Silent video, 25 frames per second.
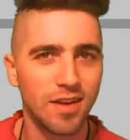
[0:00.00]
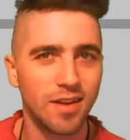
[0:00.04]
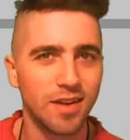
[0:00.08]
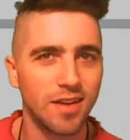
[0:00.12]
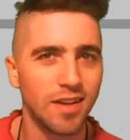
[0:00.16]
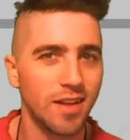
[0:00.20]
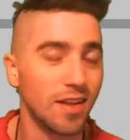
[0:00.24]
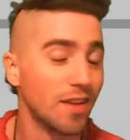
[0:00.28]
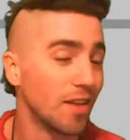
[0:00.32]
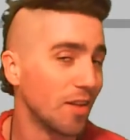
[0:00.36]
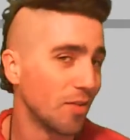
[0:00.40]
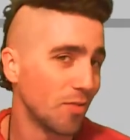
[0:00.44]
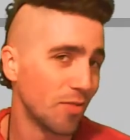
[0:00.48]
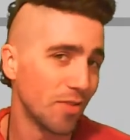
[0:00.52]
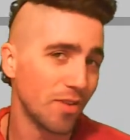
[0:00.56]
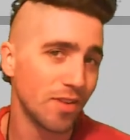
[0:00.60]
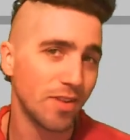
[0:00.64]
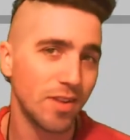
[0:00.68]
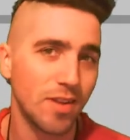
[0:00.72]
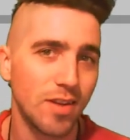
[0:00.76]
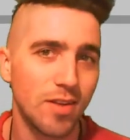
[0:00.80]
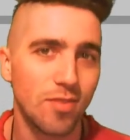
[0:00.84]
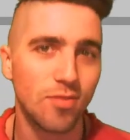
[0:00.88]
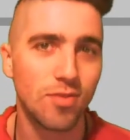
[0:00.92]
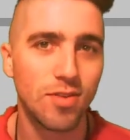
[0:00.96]
It's just an
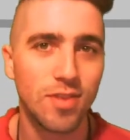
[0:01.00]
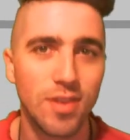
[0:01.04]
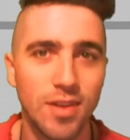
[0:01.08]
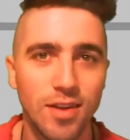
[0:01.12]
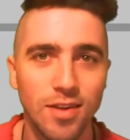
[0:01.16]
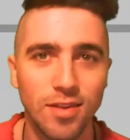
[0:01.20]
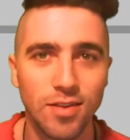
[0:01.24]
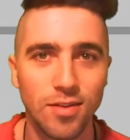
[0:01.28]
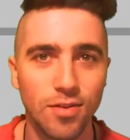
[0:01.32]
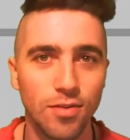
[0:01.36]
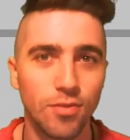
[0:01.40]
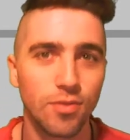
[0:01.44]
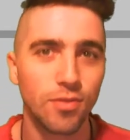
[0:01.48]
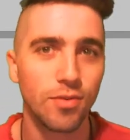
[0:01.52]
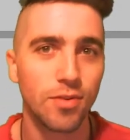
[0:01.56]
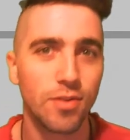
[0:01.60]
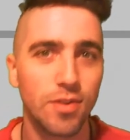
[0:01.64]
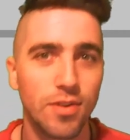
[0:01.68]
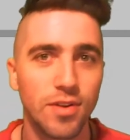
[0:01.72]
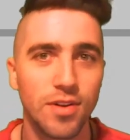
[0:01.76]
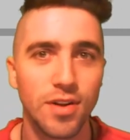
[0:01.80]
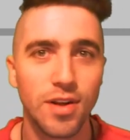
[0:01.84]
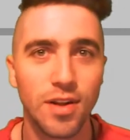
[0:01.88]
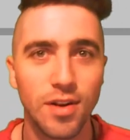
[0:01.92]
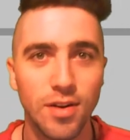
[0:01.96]
interesting solution
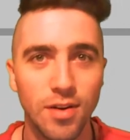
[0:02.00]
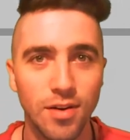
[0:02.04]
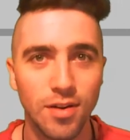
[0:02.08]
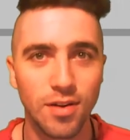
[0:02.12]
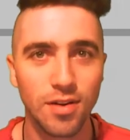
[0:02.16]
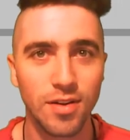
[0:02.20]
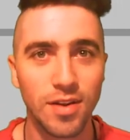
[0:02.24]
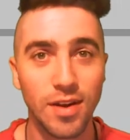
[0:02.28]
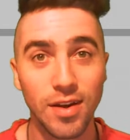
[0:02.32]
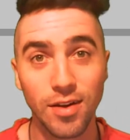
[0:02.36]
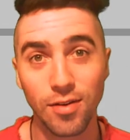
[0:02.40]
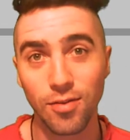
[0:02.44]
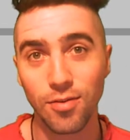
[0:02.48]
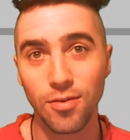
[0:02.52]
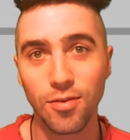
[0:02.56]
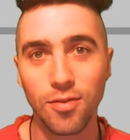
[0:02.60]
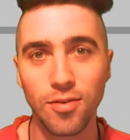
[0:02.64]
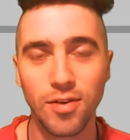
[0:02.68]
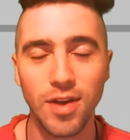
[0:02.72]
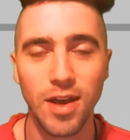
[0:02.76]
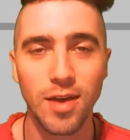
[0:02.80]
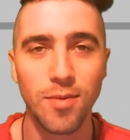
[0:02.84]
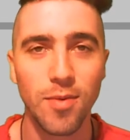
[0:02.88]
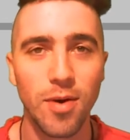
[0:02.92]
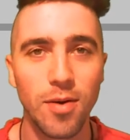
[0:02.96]
that, that Google
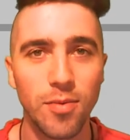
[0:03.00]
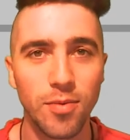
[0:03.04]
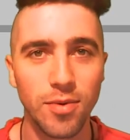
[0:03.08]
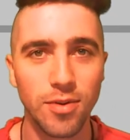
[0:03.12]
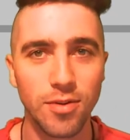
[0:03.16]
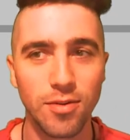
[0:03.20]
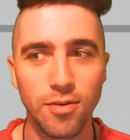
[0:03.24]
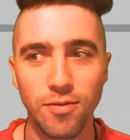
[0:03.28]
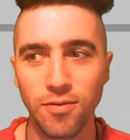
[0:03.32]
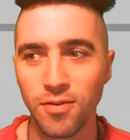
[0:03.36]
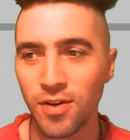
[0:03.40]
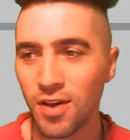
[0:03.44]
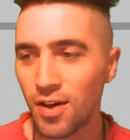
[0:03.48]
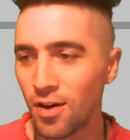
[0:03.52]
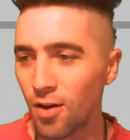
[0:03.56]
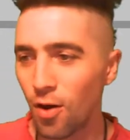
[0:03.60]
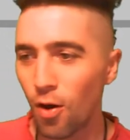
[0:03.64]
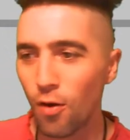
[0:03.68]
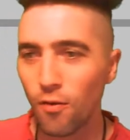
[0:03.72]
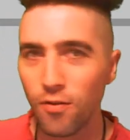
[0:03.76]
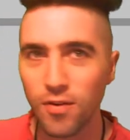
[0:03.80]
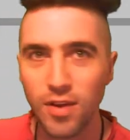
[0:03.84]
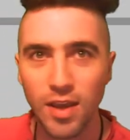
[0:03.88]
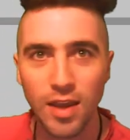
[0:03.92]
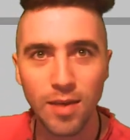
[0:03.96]
came up with of,
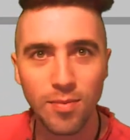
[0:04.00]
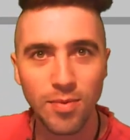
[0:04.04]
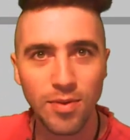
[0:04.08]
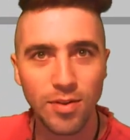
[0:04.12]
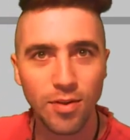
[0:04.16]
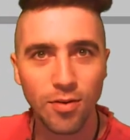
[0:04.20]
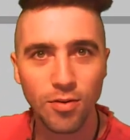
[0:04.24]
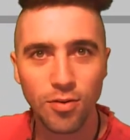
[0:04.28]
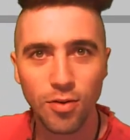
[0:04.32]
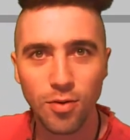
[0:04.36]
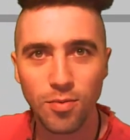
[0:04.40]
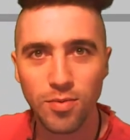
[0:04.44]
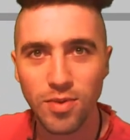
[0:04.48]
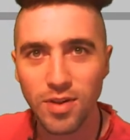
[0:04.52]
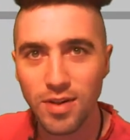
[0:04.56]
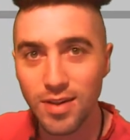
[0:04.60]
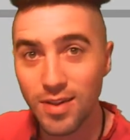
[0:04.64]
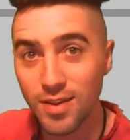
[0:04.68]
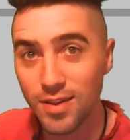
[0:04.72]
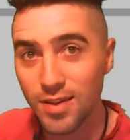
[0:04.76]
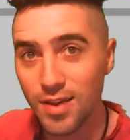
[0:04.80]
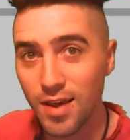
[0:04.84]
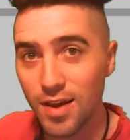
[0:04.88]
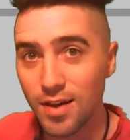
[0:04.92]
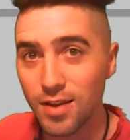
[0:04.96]
of keeping those objects
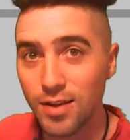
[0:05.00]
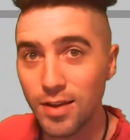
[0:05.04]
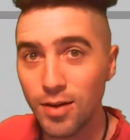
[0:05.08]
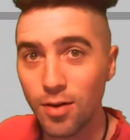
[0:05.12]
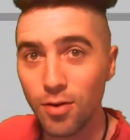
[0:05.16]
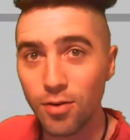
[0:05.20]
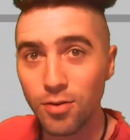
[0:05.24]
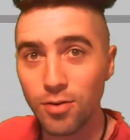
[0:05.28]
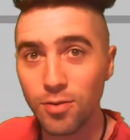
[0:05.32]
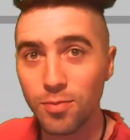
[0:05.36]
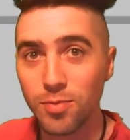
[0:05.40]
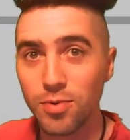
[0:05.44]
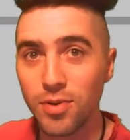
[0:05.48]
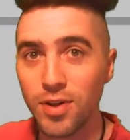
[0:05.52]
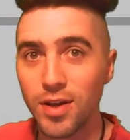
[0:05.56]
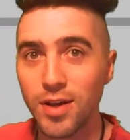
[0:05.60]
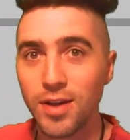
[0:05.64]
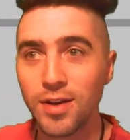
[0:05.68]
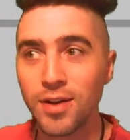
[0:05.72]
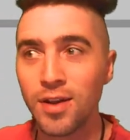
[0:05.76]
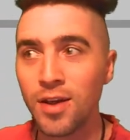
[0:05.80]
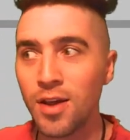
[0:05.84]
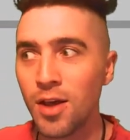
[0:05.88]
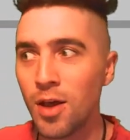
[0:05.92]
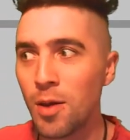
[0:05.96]
exactly on the plane,
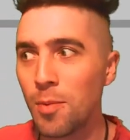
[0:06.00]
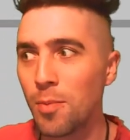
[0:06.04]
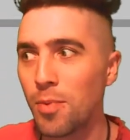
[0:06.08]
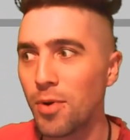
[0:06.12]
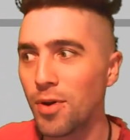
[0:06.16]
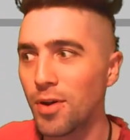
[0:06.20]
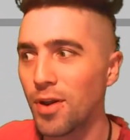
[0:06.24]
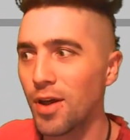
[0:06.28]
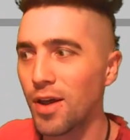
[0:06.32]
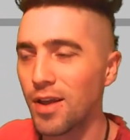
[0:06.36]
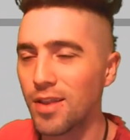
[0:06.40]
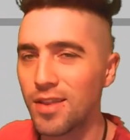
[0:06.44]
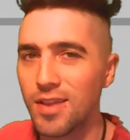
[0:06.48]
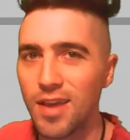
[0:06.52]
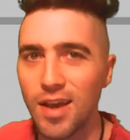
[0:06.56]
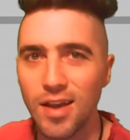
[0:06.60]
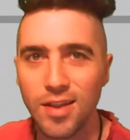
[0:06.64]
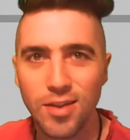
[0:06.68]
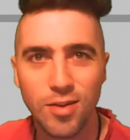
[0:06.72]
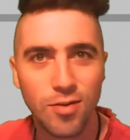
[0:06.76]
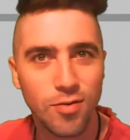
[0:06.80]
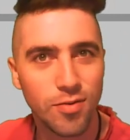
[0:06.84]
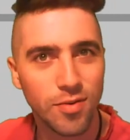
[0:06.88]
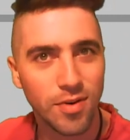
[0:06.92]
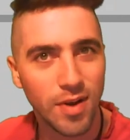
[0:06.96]
but
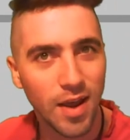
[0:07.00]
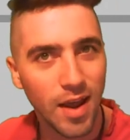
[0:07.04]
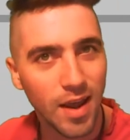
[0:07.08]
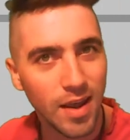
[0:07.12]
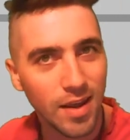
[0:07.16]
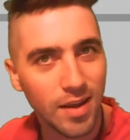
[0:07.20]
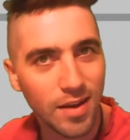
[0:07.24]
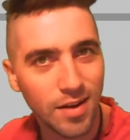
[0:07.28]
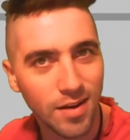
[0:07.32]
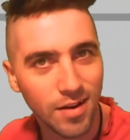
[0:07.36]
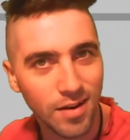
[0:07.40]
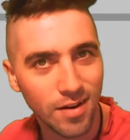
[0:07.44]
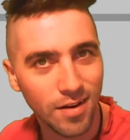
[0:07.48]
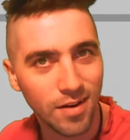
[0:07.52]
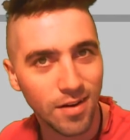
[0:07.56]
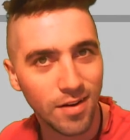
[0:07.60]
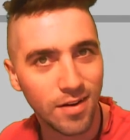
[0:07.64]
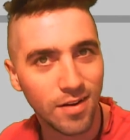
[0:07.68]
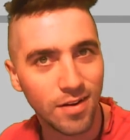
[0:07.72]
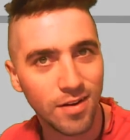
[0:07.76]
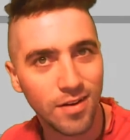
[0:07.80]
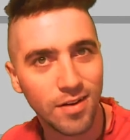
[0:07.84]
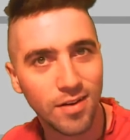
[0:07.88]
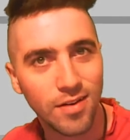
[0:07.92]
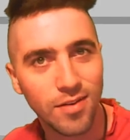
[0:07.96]
attached to an anchor
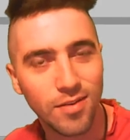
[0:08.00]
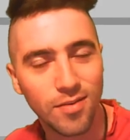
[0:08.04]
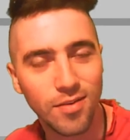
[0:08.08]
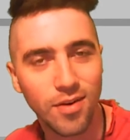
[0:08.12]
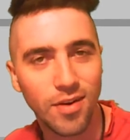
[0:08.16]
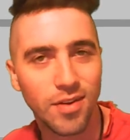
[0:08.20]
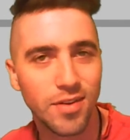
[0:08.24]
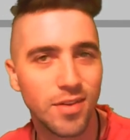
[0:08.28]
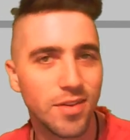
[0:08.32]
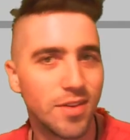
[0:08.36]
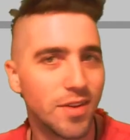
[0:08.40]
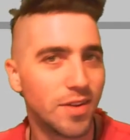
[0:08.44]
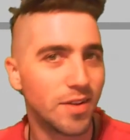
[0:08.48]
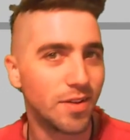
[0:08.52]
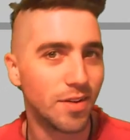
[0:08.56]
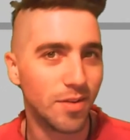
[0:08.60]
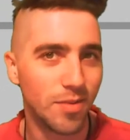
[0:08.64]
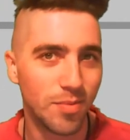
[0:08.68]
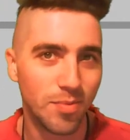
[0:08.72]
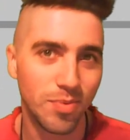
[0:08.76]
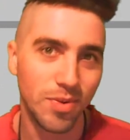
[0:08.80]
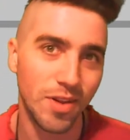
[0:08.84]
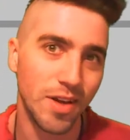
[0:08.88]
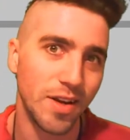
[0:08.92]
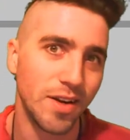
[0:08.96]
rather than the
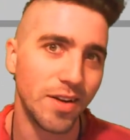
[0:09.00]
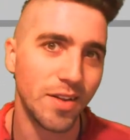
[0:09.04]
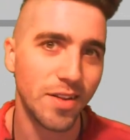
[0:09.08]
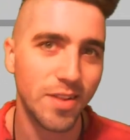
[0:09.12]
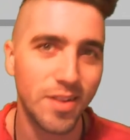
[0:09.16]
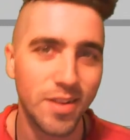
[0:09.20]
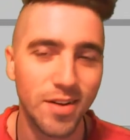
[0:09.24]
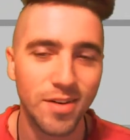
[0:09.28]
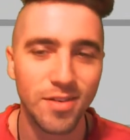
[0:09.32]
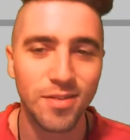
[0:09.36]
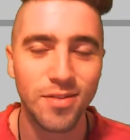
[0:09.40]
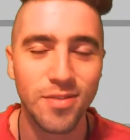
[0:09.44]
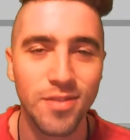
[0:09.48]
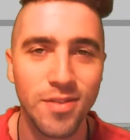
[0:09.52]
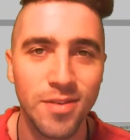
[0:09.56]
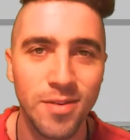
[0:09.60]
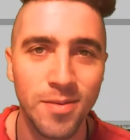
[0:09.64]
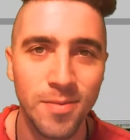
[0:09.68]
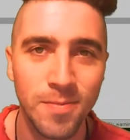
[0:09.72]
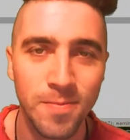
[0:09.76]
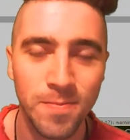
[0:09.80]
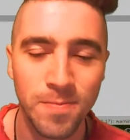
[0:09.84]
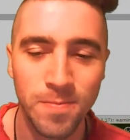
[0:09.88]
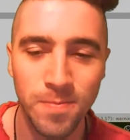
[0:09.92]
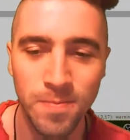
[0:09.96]
plane itself.
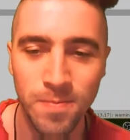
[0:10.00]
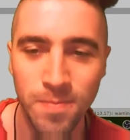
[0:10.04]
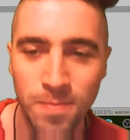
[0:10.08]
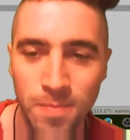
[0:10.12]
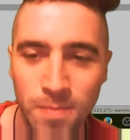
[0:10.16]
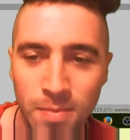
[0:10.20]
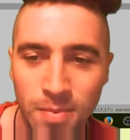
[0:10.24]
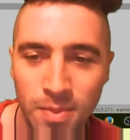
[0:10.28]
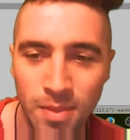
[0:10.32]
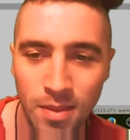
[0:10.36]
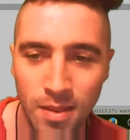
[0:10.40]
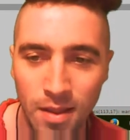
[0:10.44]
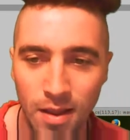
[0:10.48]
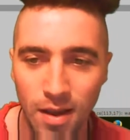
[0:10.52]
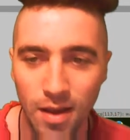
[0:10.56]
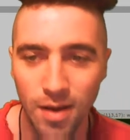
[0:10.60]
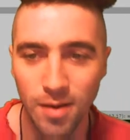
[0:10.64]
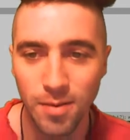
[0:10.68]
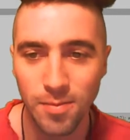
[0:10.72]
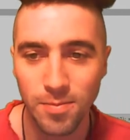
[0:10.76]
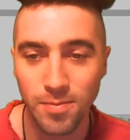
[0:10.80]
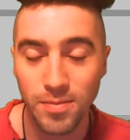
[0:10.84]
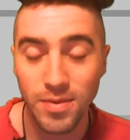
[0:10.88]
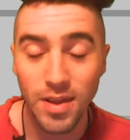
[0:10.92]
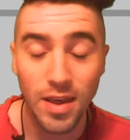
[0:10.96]

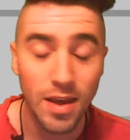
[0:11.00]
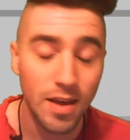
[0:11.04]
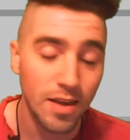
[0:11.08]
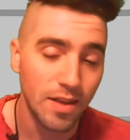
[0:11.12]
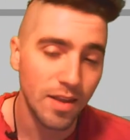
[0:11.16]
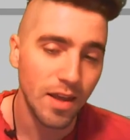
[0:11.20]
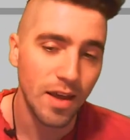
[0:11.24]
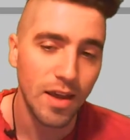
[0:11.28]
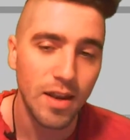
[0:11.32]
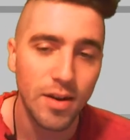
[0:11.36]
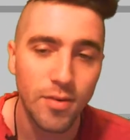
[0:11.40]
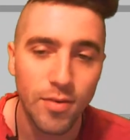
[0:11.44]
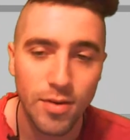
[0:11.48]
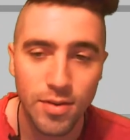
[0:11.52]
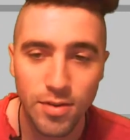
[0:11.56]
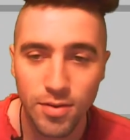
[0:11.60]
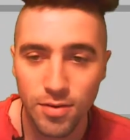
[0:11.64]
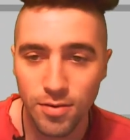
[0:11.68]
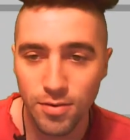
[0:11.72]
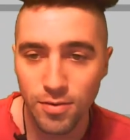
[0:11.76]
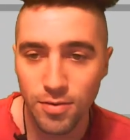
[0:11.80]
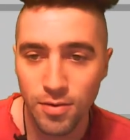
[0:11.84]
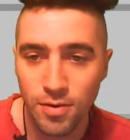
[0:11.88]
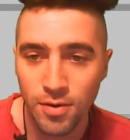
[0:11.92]
Um, yeah, yeah, anyway, so